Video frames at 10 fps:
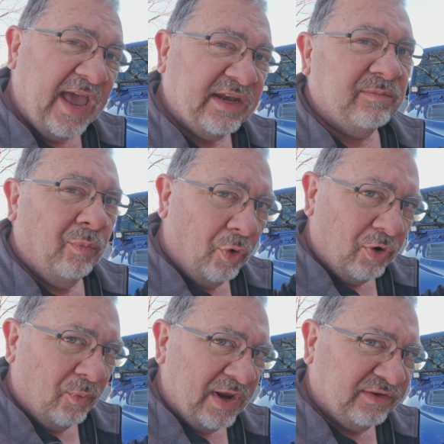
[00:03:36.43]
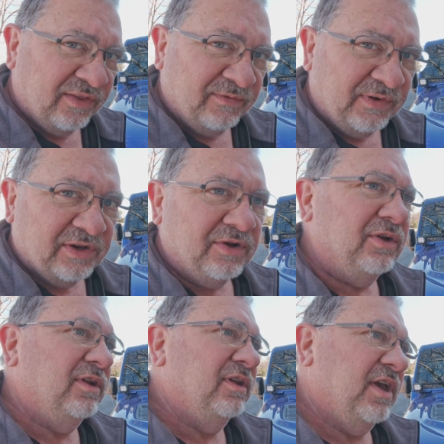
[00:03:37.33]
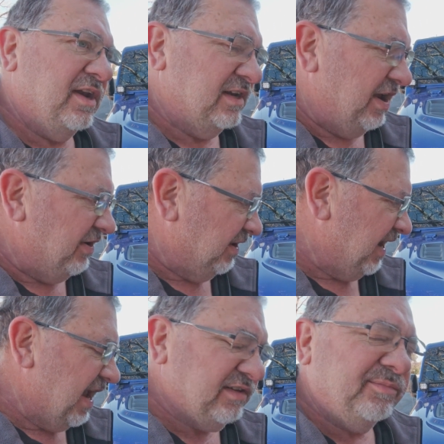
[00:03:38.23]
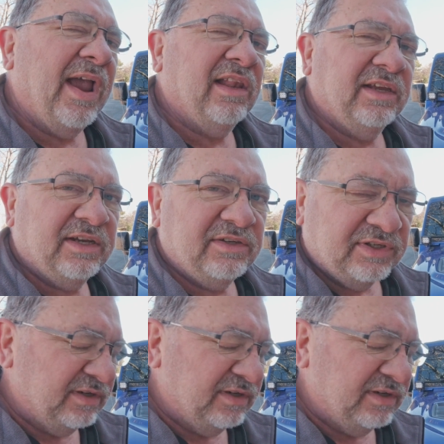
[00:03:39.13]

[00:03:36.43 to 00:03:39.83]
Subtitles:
adding more weight to the vehicle, cutting down on gas mileage,